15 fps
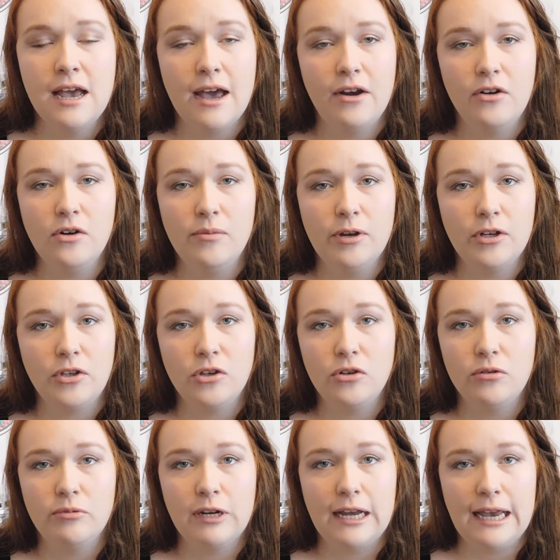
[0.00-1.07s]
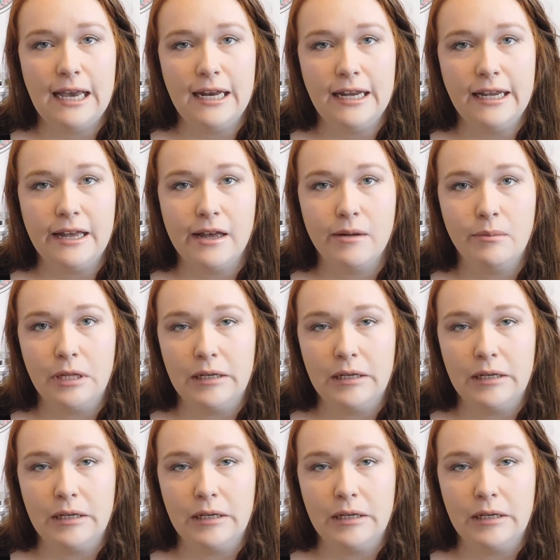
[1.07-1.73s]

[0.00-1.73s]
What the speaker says: I don't know about you, but at 8 a.m.,